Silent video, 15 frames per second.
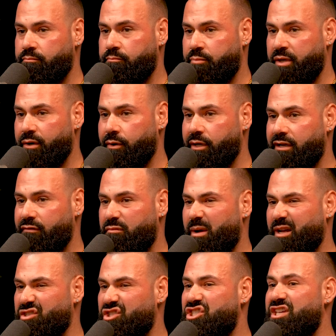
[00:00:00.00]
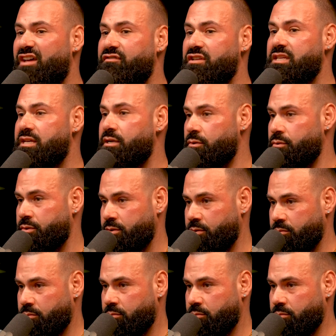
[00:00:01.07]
period of about 7 years